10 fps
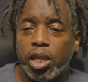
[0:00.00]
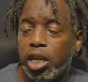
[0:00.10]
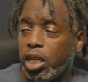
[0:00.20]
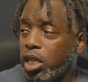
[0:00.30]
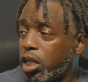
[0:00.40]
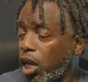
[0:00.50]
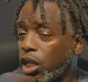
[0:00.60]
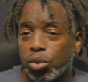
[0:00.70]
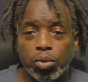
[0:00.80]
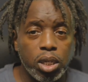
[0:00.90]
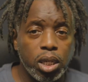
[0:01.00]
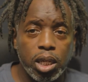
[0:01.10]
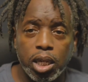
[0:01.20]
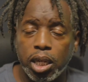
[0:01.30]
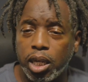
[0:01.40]
Any country,
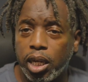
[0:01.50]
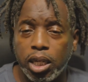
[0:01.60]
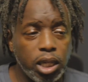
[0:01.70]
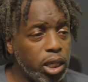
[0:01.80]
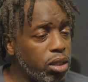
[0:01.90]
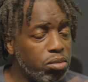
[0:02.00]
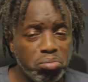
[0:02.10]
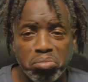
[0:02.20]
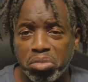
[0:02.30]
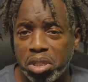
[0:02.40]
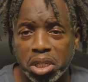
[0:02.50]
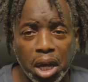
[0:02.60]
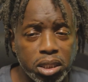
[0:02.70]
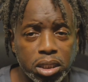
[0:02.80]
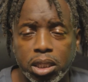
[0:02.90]
any any
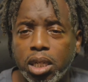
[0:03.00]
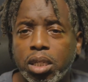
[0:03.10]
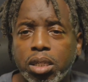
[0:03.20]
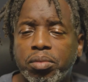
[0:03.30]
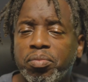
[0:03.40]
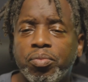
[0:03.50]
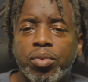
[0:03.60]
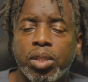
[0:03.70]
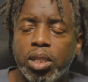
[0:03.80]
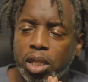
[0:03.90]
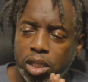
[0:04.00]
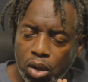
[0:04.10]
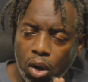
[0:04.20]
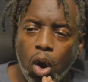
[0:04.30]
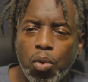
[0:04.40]
continent, it's
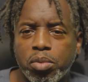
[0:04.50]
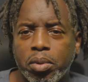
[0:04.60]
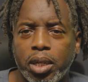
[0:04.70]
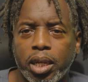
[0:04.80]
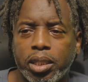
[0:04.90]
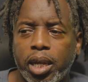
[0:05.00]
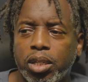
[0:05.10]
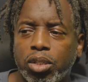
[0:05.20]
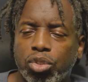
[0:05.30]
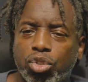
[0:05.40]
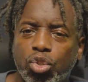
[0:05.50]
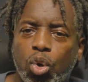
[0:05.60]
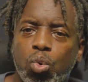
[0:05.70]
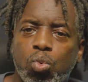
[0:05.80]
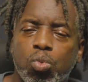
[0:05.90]
always been like that.
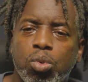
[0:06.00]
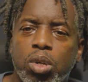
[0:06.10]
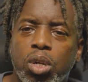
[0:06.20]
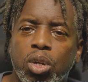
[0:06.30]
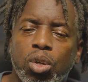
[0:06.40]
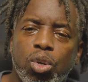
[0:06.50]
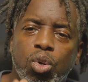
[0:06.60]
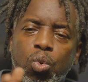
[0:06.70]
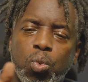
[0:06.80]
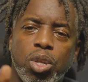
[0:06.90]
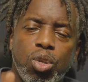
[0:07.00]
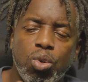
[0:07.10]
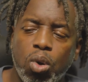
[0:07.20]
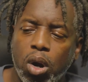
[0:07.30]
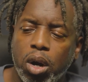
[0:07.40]
So when
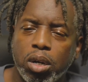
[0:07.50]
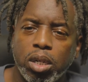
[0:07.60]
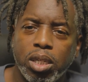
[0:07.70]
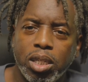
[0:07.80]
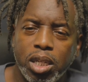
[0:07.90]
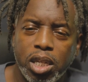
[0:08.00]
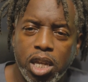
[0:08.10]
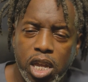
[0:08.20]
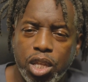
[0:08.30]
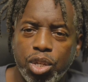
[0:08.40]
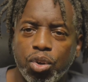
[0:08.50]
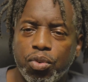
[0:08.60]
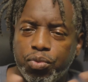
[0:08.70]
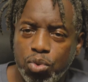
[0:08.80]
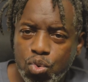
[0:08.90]
you are eating your
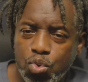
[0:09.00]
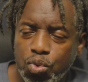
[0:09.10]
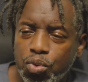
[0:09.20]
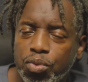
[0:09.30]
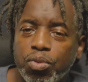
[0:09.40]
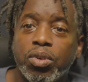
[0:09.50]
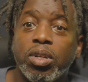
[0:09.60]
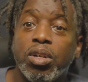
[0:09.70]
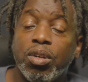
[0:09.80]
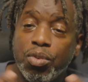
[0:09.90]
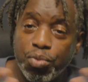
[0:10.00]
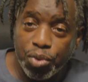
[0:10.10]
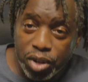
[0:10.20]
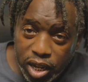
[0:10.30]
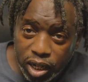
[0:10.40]
food
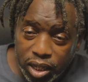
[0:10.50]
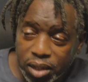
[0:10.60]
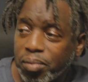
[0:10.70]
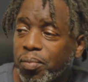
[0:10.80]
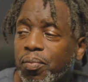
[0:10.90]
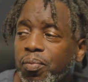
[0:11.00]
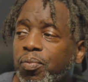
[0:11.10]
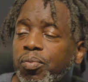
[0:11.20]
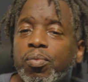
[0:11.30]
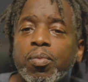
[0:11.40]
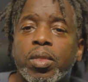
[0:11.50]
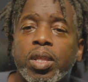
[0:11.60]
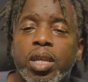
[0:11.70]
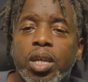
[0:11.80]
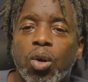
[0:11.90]
for healing.
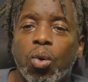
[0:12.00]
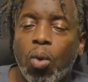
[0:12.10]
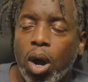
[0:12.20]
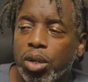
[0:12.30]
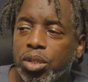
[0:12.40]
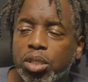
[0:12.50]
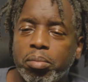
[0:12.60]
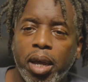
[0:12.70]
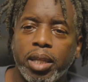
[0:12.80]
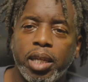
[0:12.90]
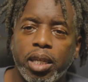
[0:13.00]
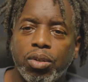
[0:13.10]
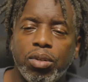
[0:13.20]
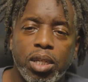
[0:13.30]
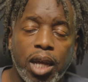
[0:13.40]
Water is the main thing
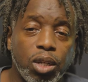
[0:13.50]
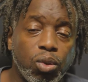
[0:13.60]
you need. I